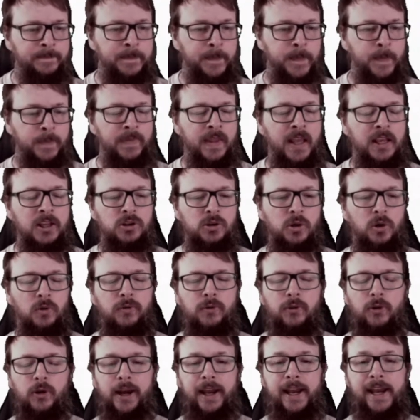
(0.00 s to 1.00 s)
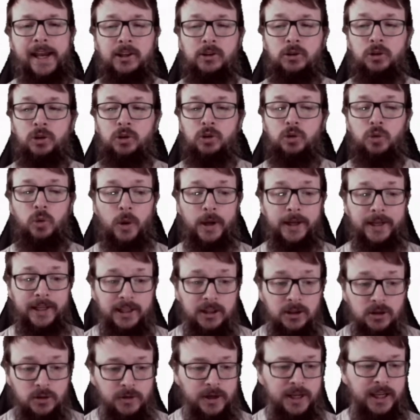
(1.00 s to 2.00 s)
So for
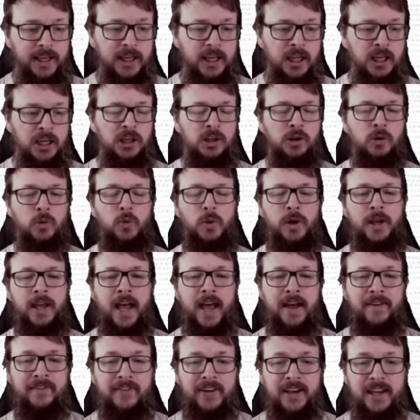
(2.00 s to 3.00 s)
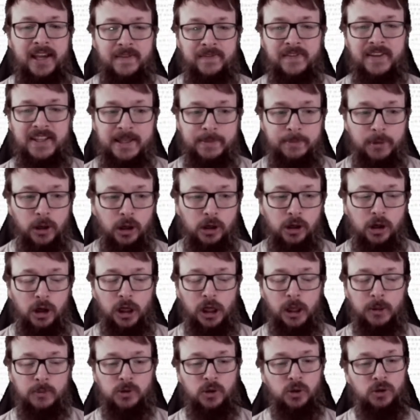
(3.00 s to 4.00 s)
8.0.23, we have invisible columns. So
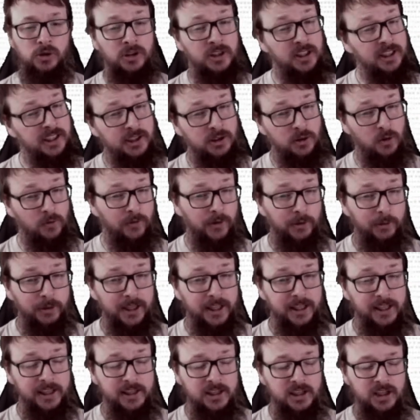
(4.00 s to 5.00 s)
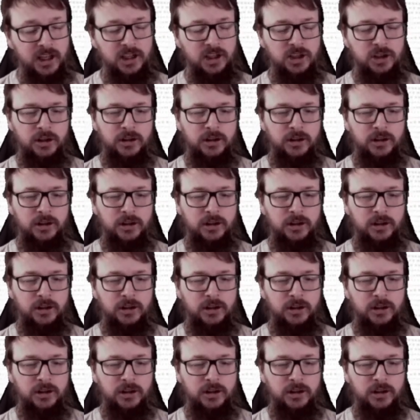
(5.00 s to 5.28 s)
this is a very key changer.